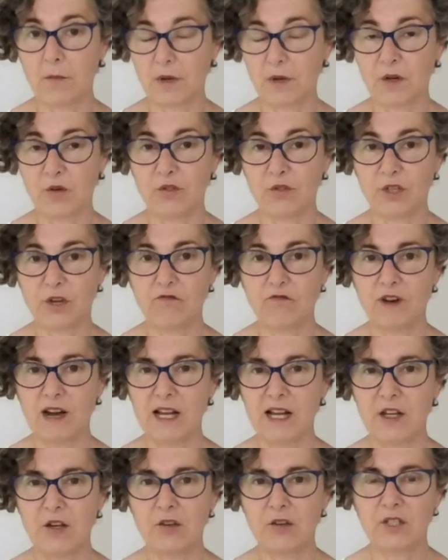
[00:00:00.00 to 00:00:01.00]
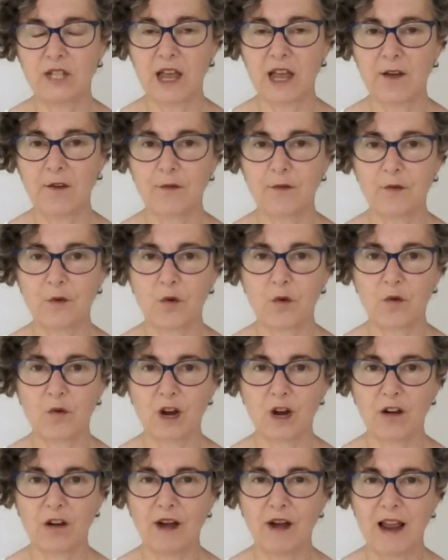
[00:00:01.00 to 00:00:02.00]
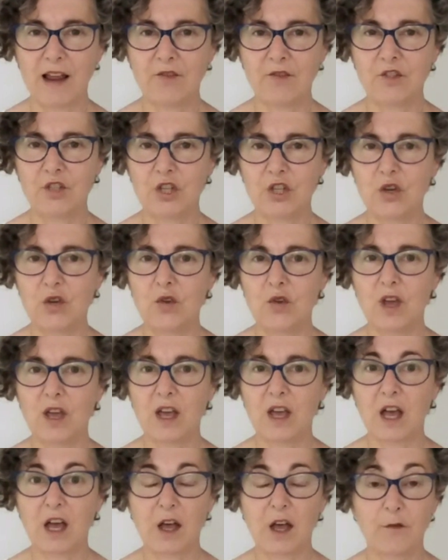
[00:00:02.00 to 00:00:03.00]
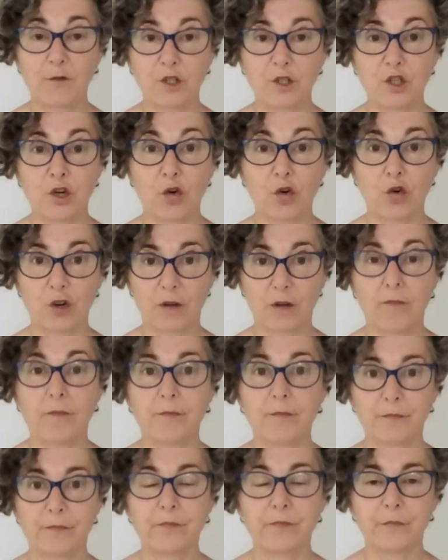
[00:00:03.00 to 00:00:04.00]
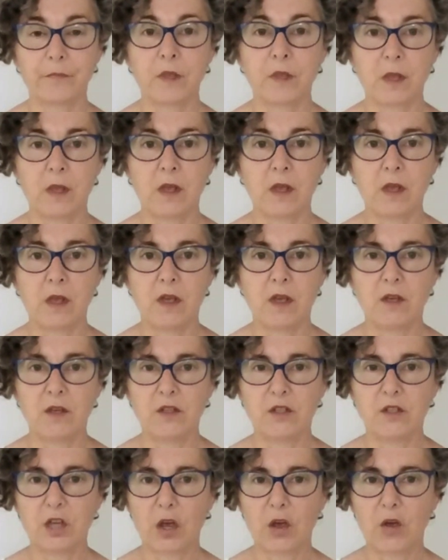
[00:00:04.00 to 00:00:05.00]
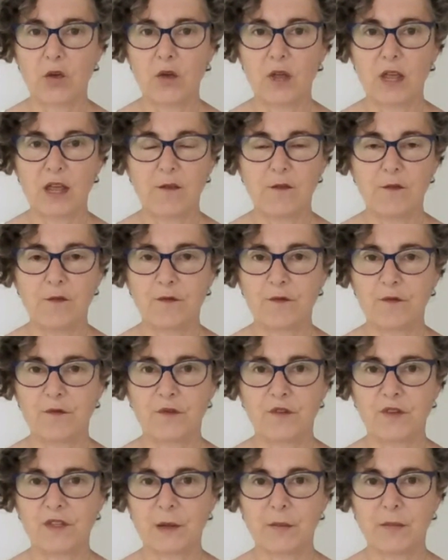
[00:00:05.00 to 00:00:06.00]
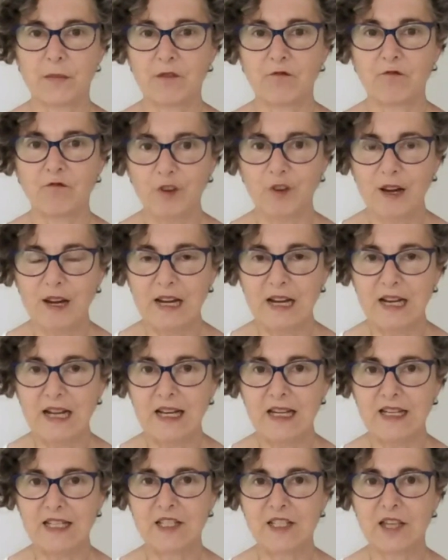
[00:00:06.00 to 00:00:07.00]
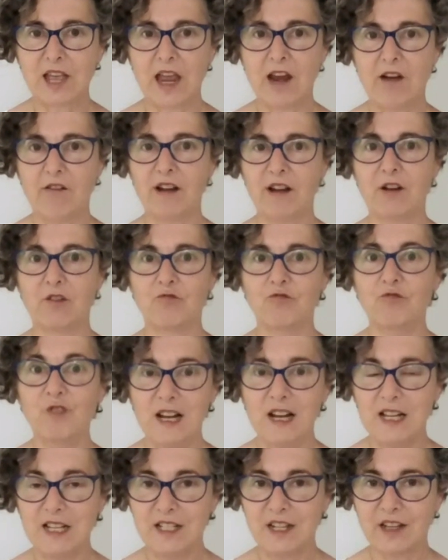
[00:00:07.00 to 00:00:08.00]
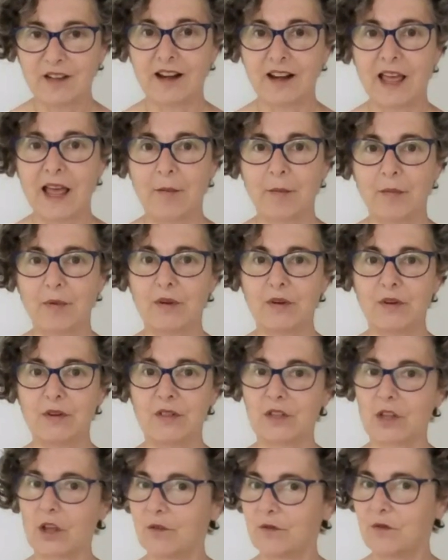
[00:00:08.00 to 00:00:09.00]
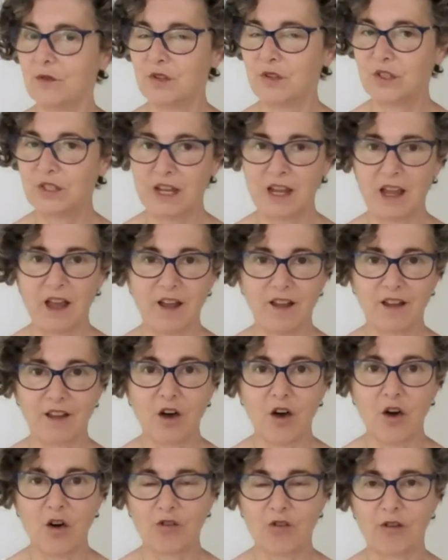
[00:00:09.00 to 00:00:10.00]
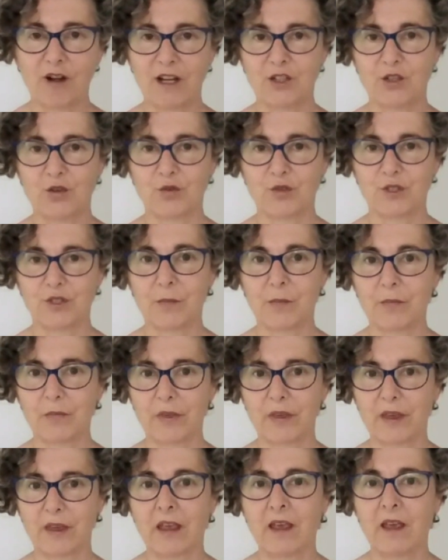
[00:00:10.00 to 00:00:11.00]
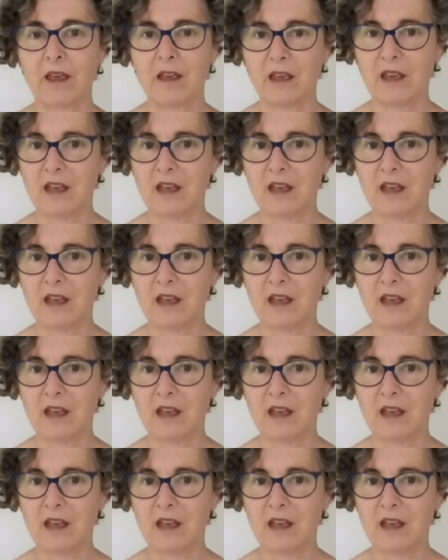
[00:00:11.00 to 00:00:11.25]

But also really good to have around you for shock. So if something really scary or really sudden happens, so if you see a car crash or something,